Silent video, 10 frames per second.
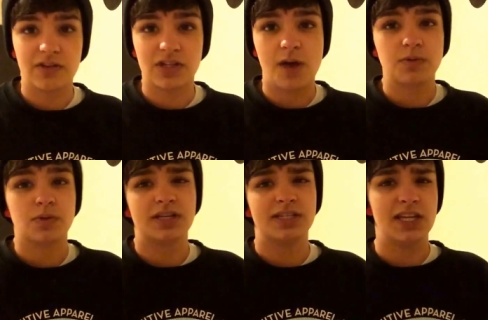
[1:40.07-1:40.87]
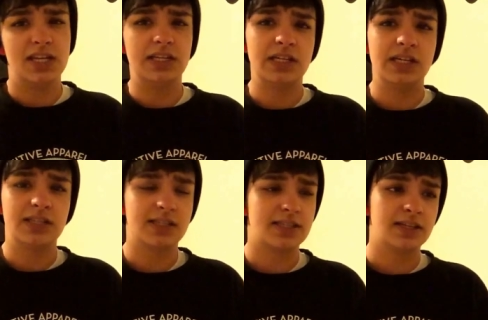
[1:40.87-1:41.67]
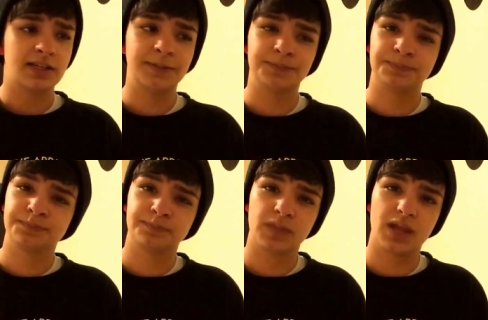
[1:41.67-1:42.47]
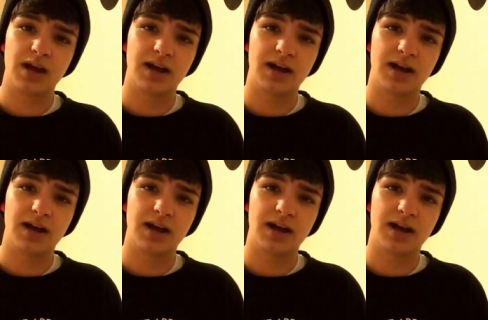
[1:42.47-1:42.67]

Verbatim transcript: stopped wearing skinny jeans. Uh,